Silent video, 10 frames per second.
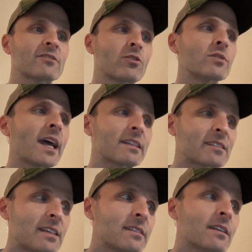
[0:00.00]
So next
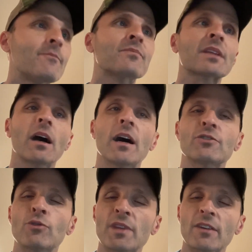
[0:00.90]
season, uh,
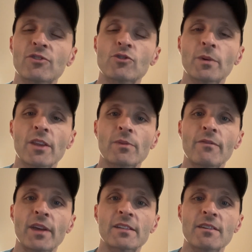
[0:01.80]
2023
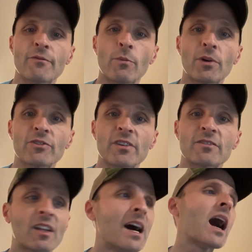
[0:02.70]
fantasy football
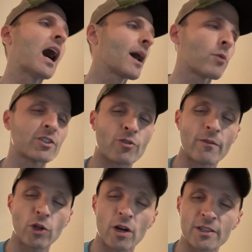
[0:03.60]
season, I want
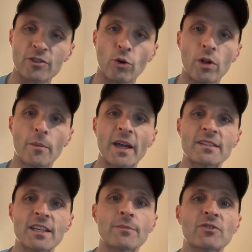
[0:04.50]
Trevor Lawrence on all of my
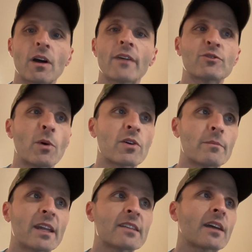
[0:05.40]
teams. I've spoken
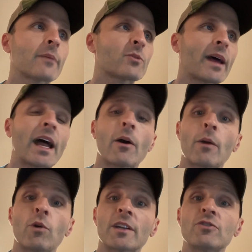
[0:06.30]
many times about how I
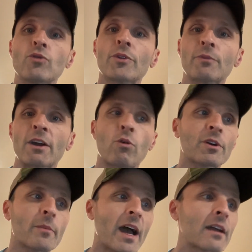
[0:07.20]
want a dual threat
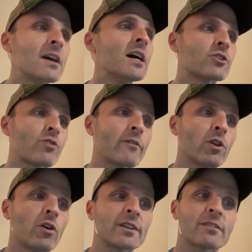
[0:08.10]
quarterback. Trevor
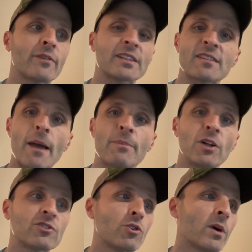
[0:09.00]
Lawrence fits that
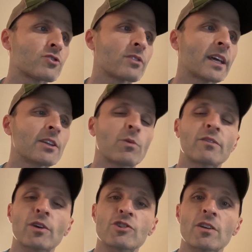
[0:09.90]
bill, 291
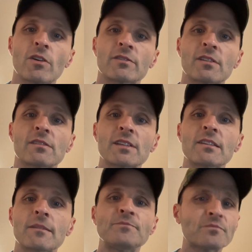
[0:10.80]
rushing yards this
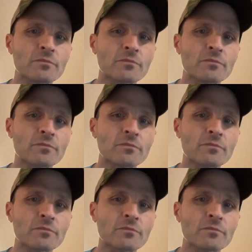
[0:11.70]
season.